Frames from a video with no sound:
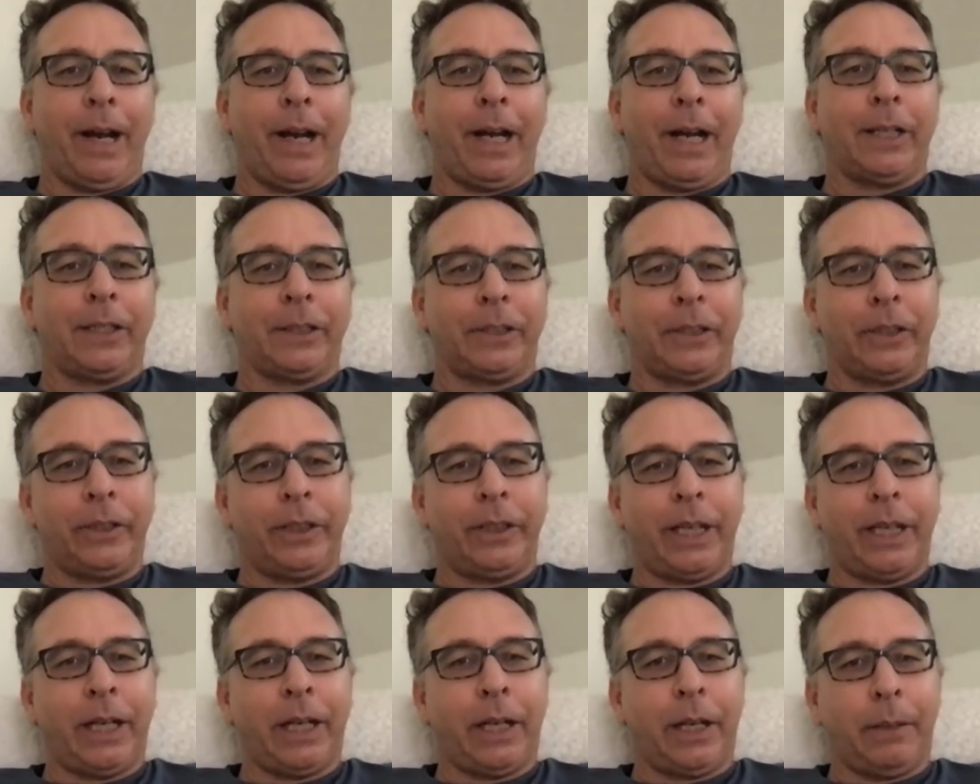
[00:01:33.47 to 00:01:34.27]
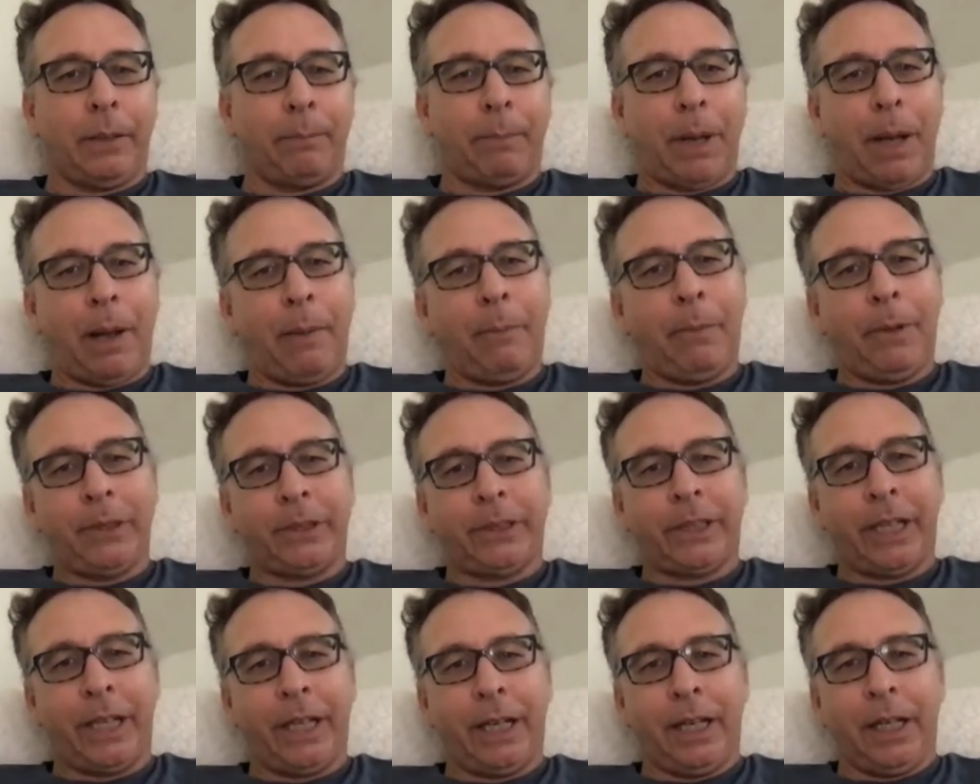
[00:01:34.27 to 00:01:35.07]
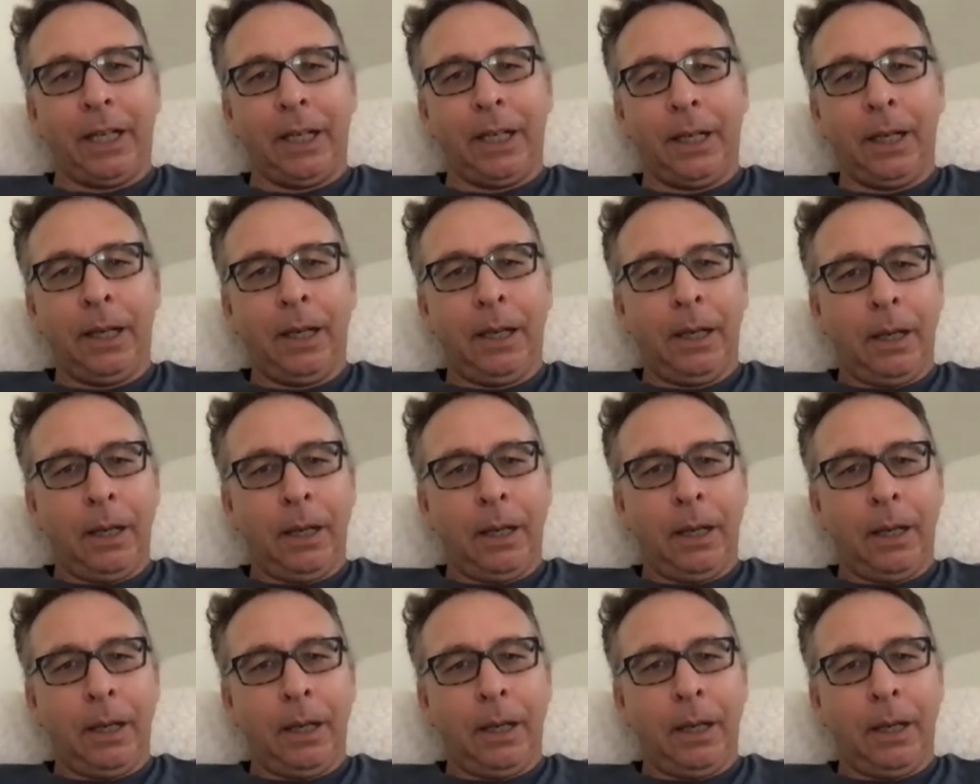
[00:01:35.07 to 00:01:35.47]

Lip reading: Because you did a publishing